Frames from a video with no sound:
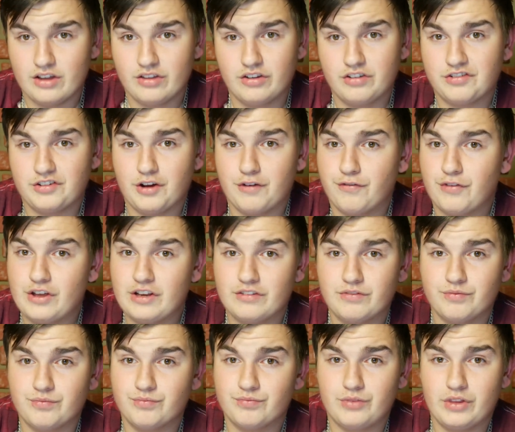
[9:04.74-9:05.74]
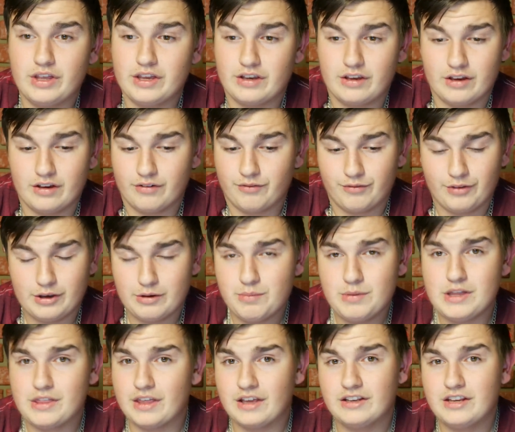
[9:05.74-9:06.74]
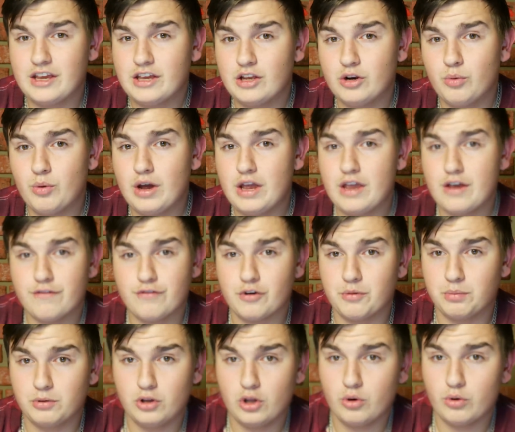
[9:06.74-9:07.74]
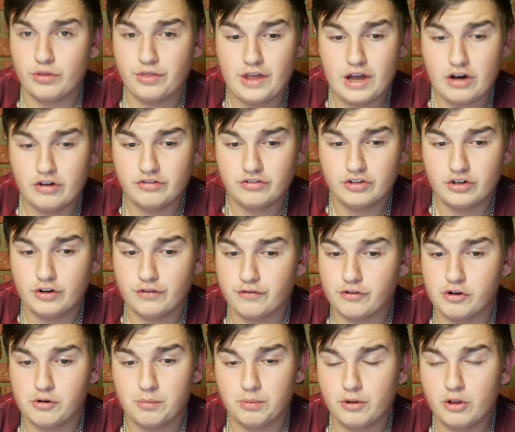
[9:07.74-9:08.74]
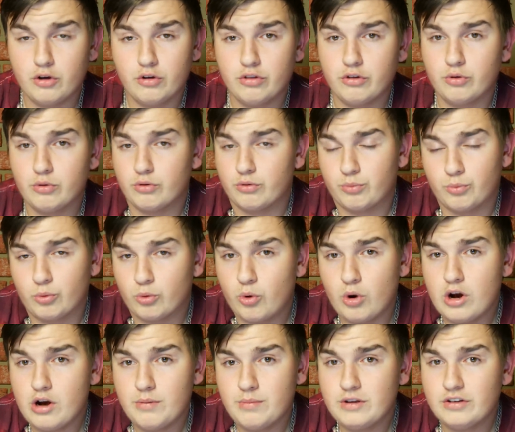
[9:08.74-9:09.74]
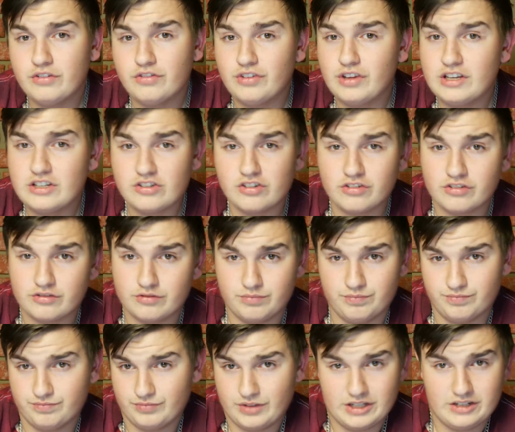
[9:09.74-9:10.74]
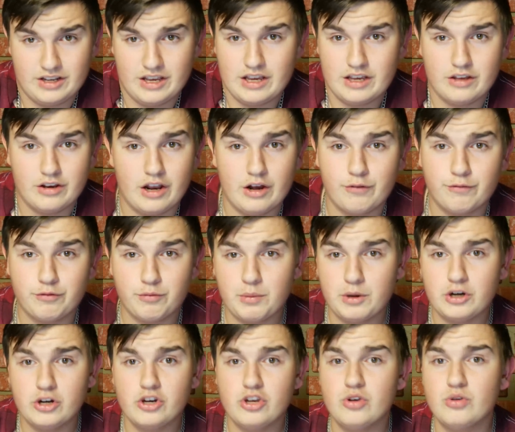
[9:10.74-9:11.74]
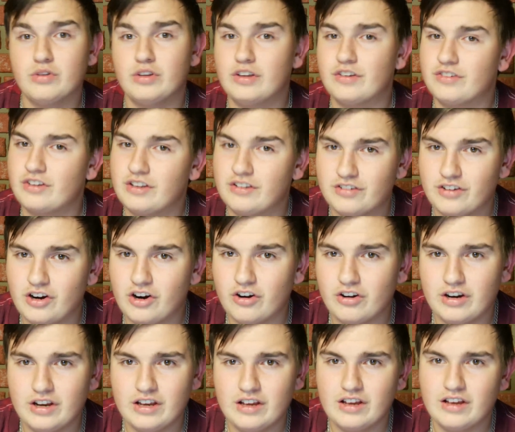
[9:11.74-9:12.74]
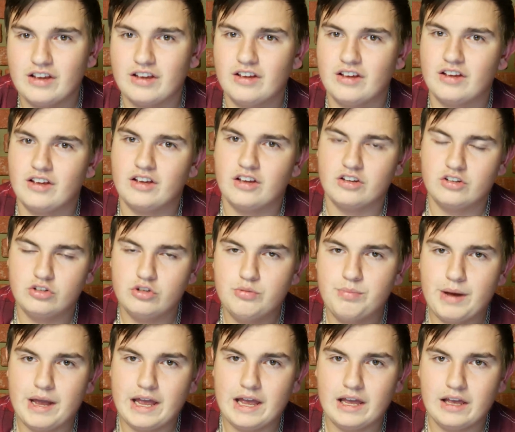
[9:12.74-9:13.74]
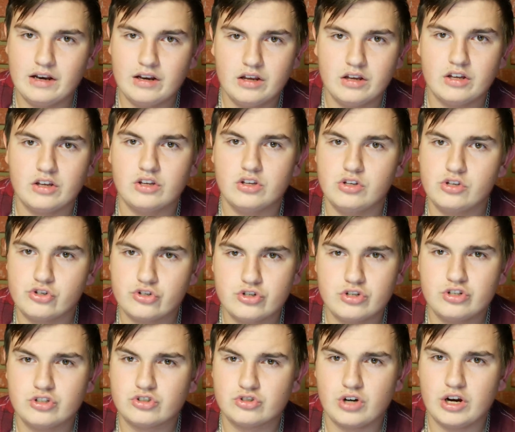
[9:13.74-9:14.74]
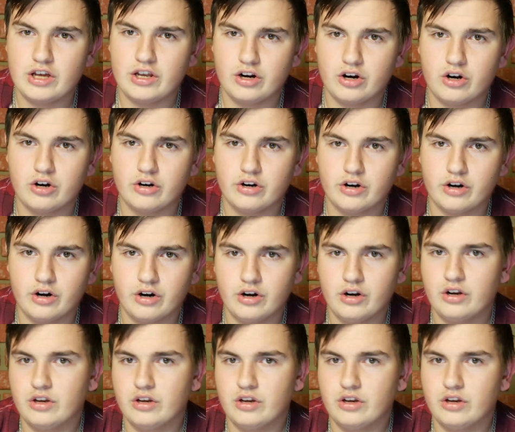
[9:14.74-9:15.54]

this stuff, they, like me, they take it away if you're below 1,000, or if you're below the requirements, they take it out from under you, and they say, sorry, too bad, you should have tried harder,